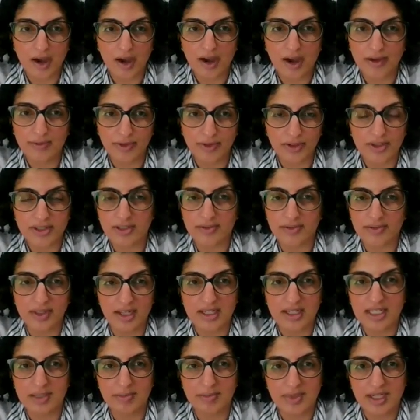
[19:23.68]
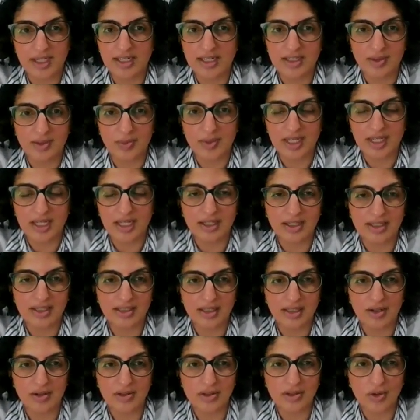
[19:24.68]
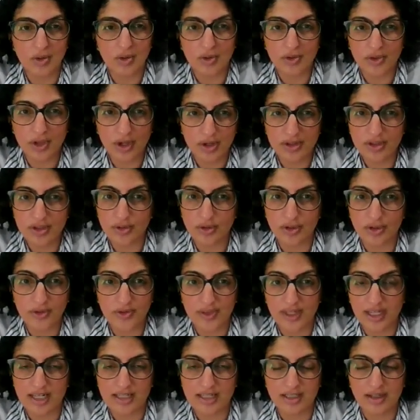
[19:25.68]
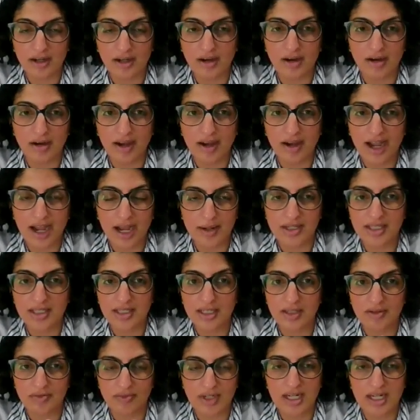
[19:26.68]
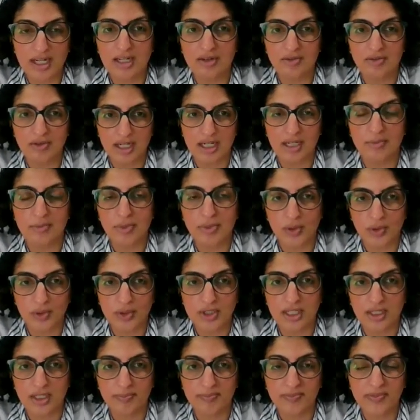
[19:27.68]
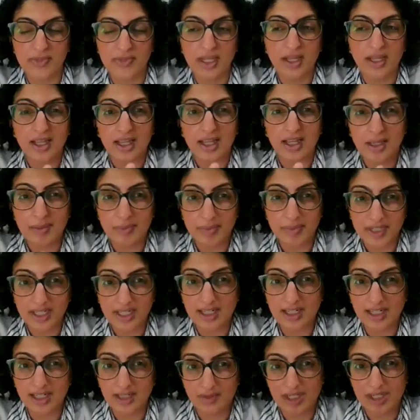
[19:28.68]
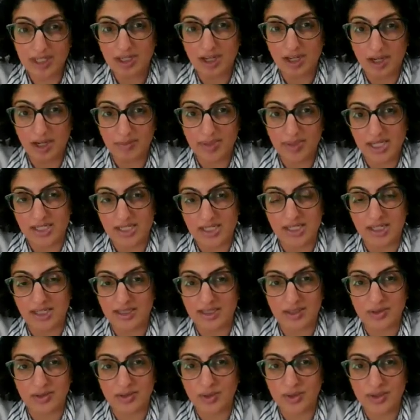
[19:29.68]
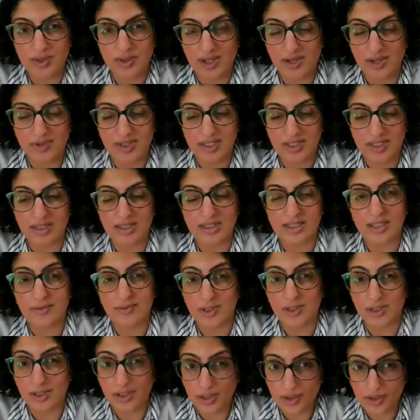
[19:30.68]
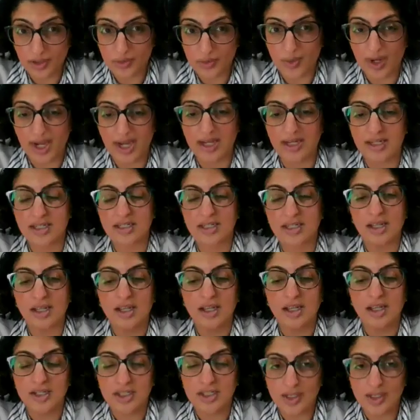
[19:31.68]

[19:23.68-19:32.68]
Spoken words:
5 lots of 30 minutes a week, because those sort of things are actually really, really important. In particular in diabetes, there's also evidence that if you lose weight,